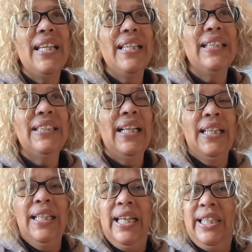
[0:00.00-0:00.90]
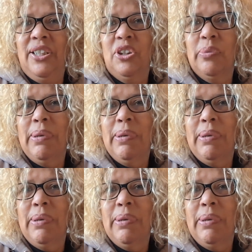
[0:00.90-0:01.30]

in this day and age,